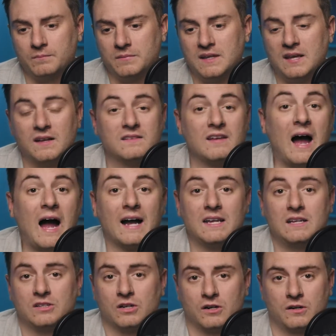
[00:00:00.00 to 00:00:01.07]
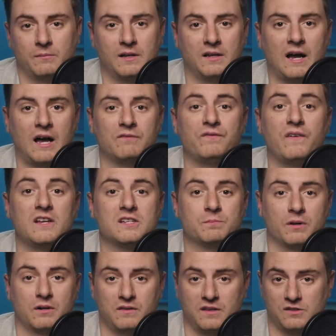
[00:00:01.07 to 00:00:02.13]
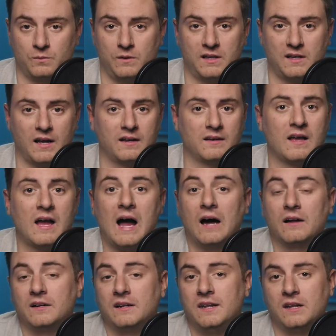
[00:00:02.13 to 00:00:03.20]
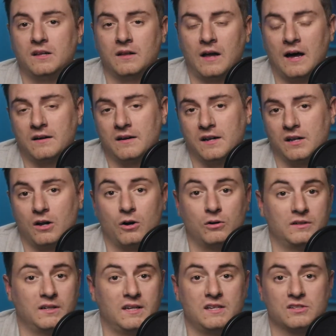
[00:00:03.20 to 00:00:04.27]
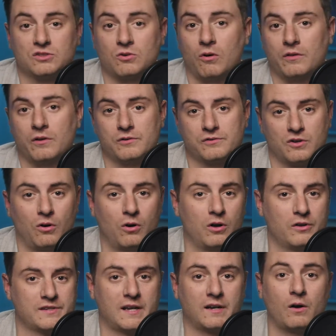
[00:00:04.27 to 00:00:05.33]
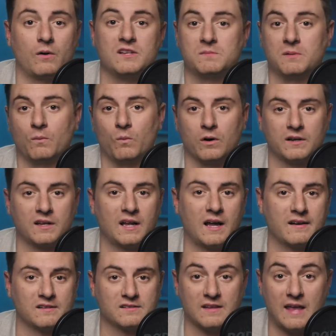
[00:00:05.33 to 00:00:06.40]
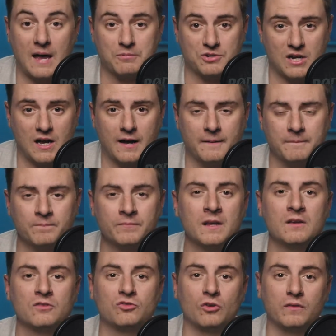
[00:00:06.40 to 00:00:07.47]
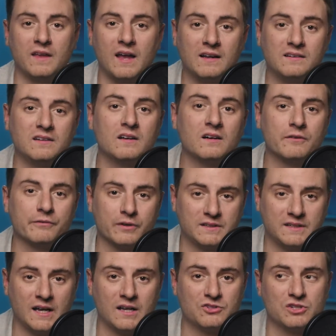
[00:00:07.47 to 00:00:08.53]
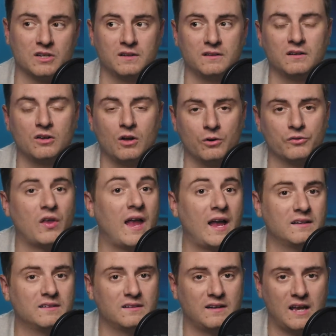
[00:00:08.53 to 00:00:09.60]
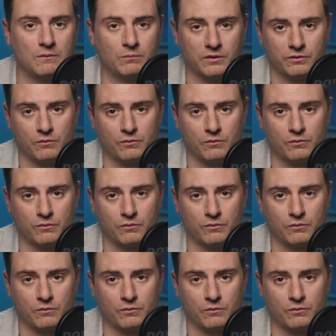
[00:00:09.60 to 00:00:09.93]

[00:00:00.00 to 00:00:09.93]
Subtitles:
kids hockey tournament on Facebook this weekend. How did it go? Did he score those goals? I know he's been working on his slap shot. So the idea of retention goes hand in hand with